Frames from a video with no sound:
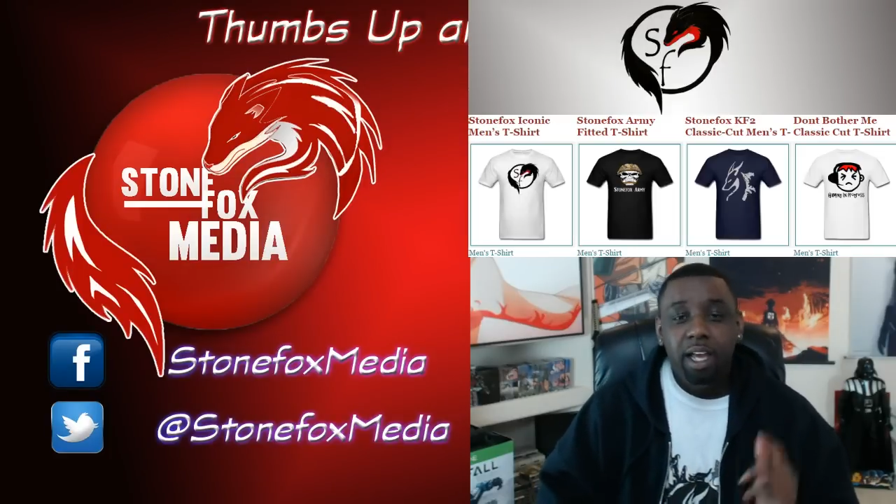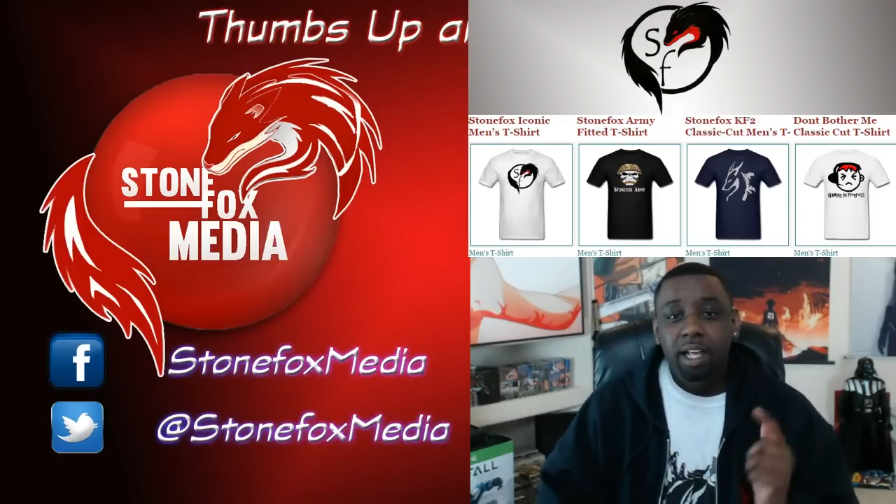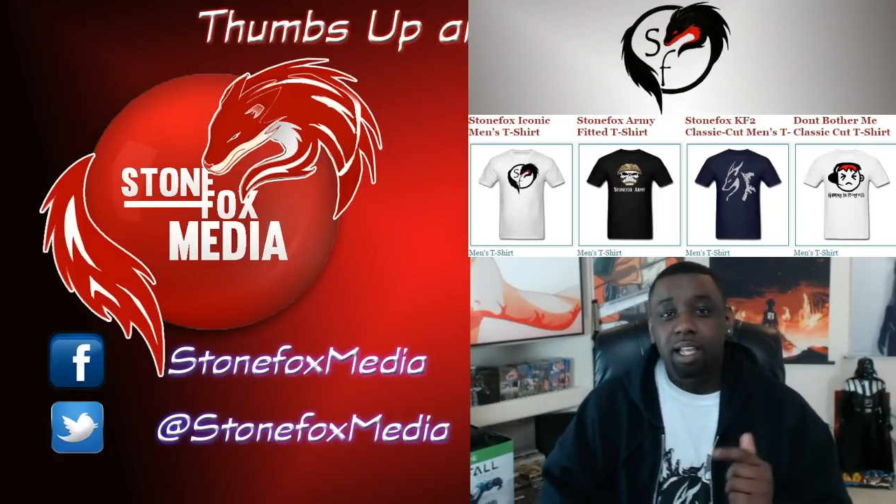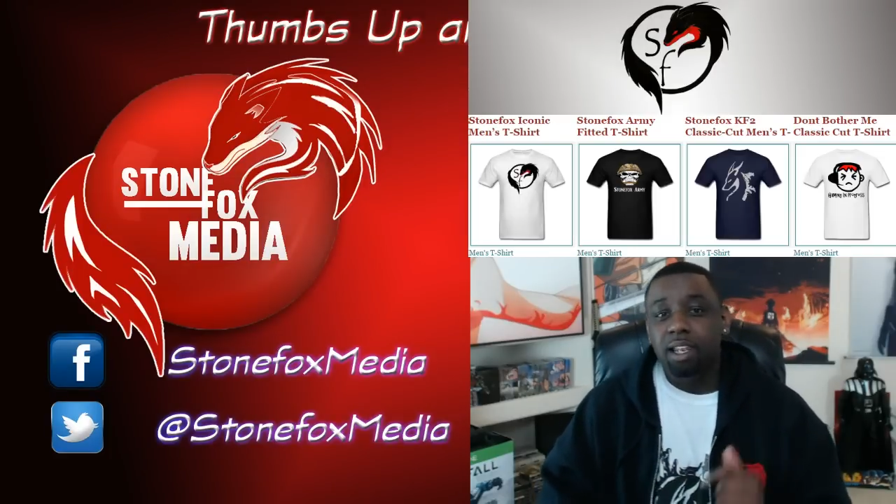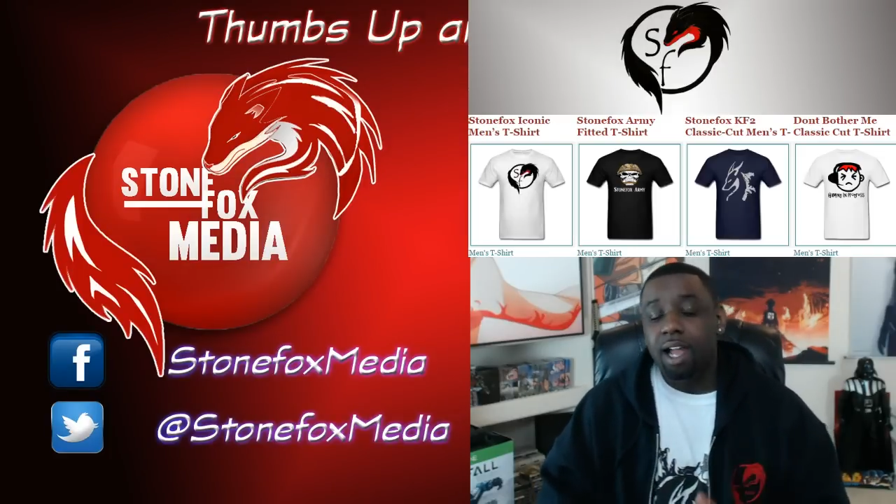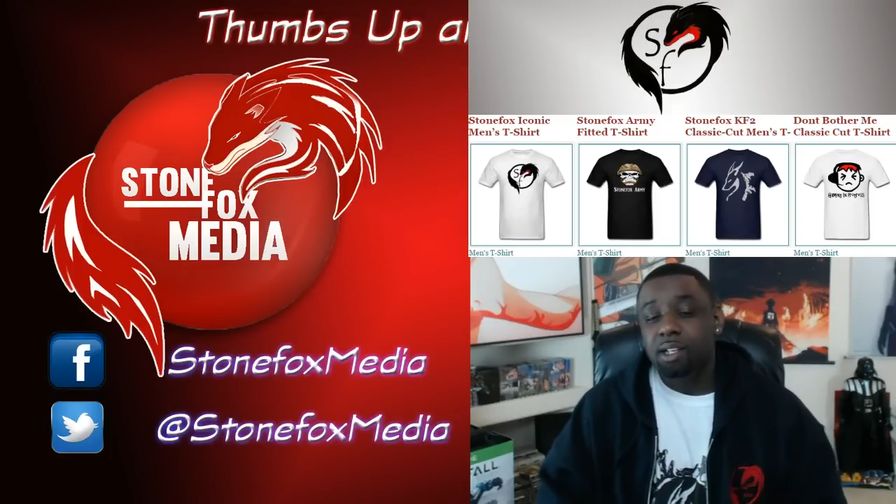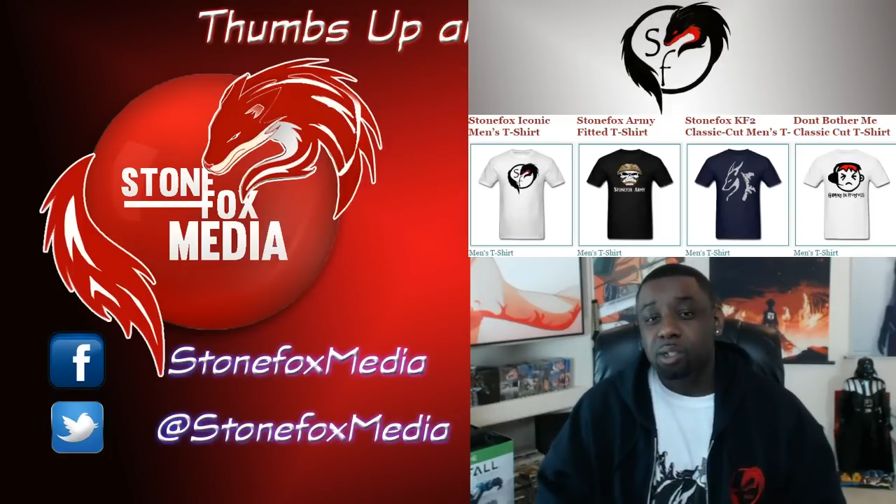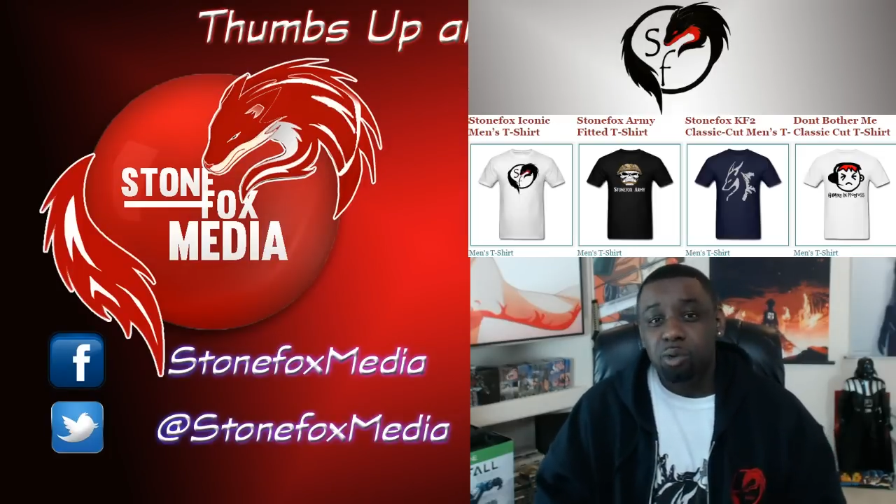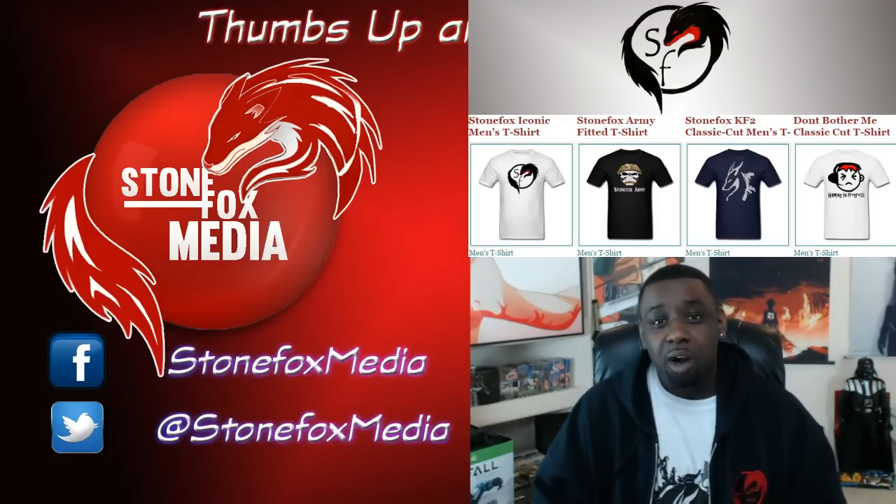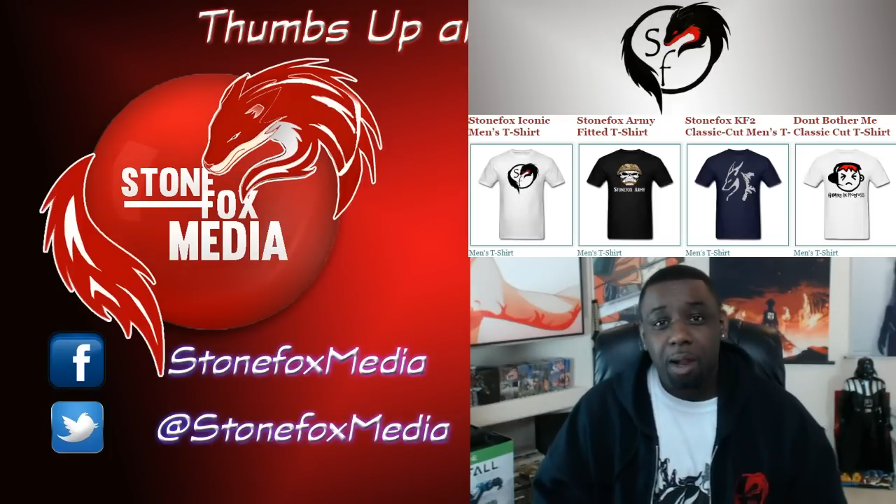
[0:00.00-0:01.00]
Hit that like and
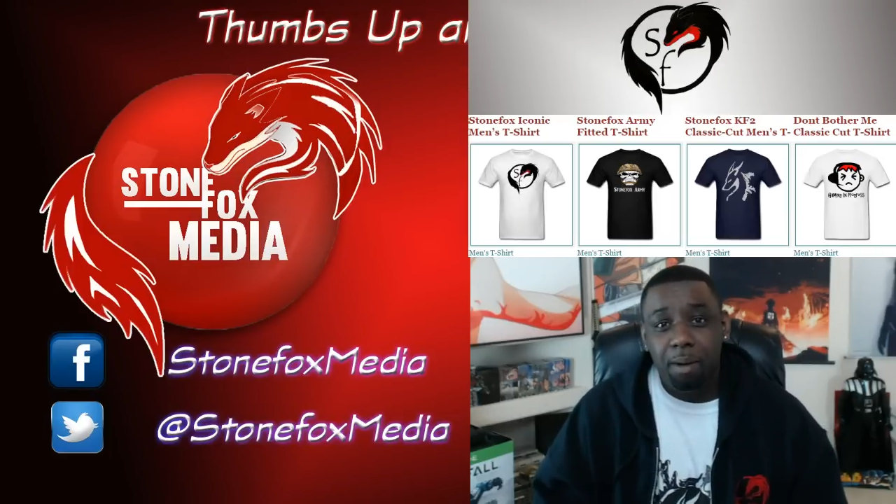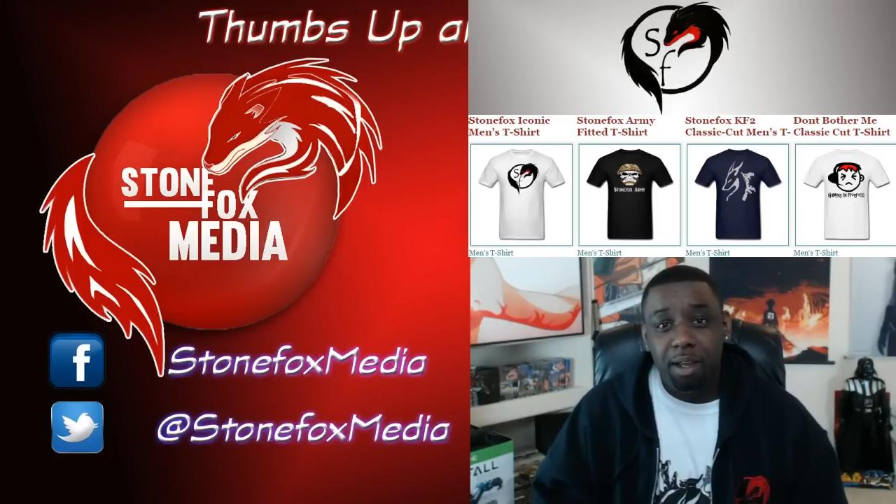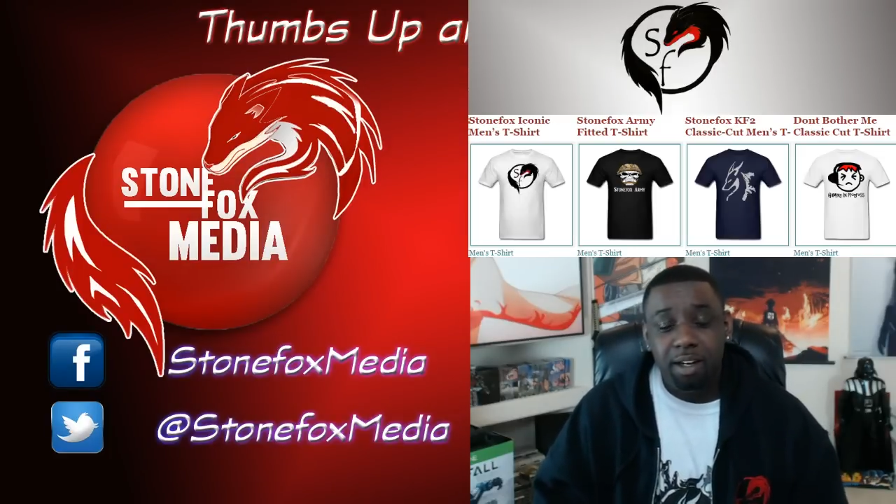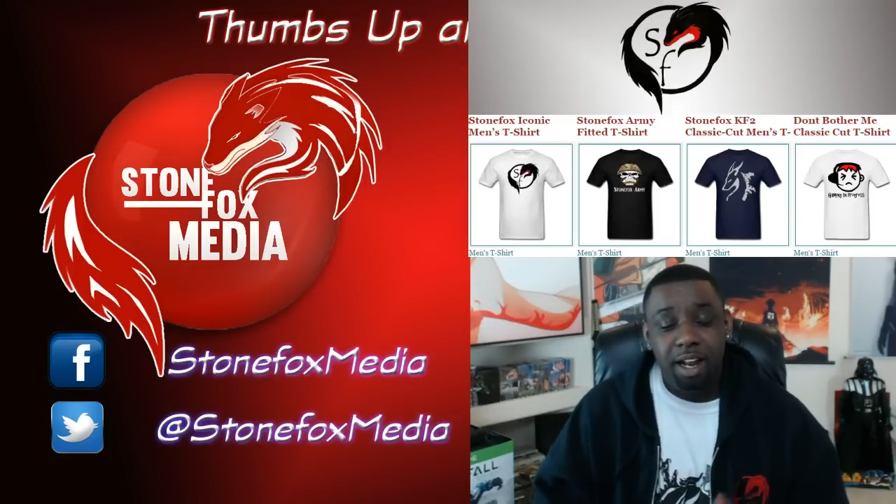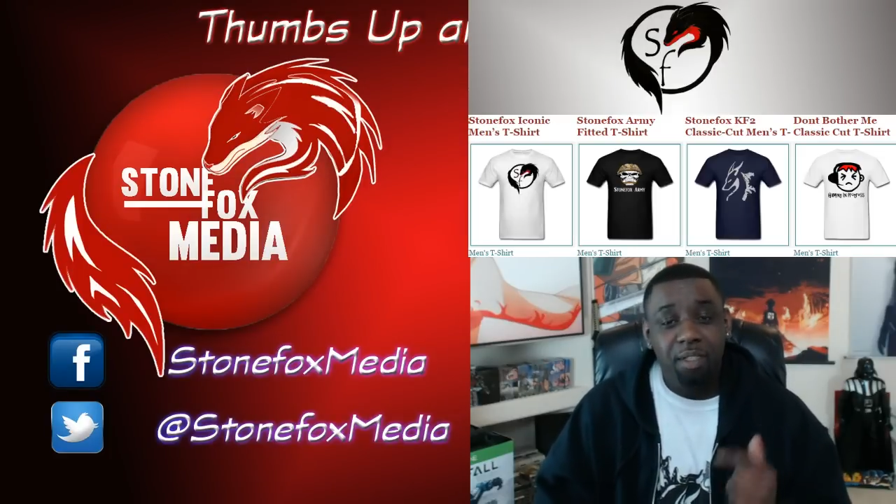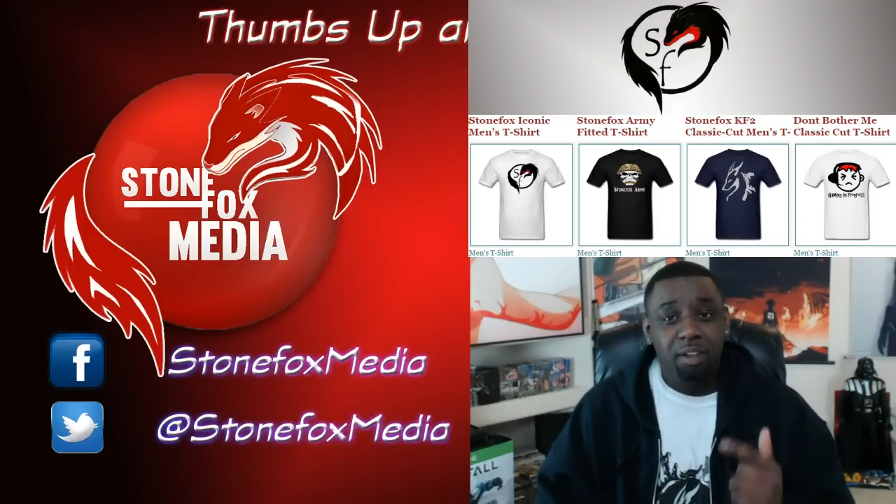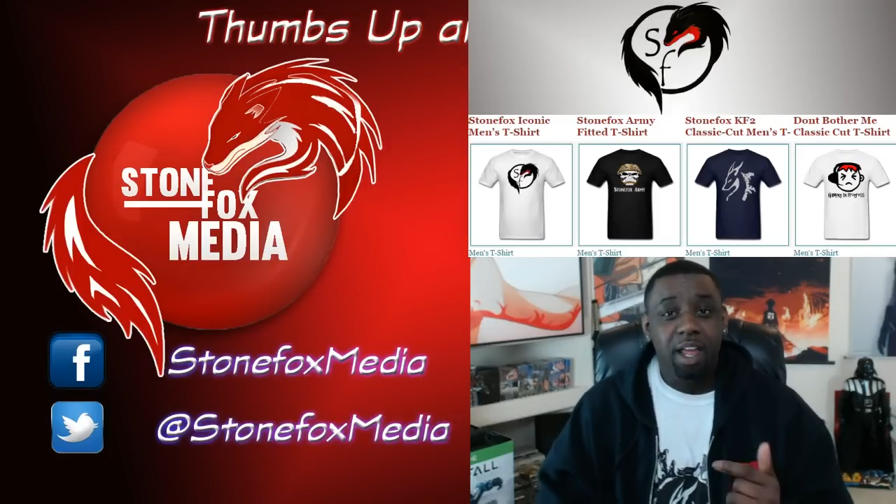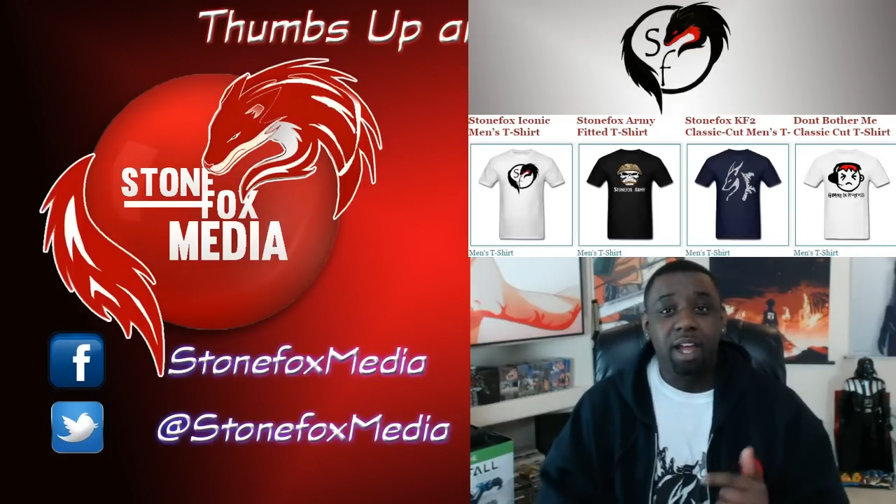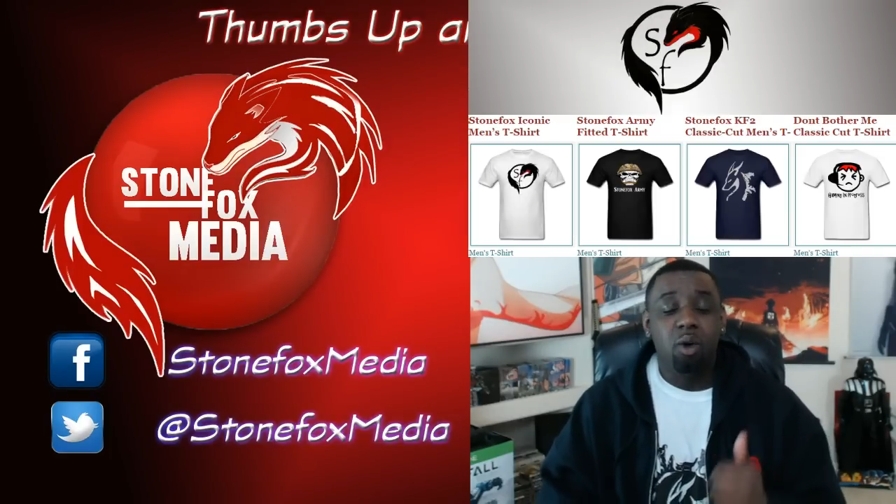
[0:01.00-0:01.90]
subscribe button, and after that,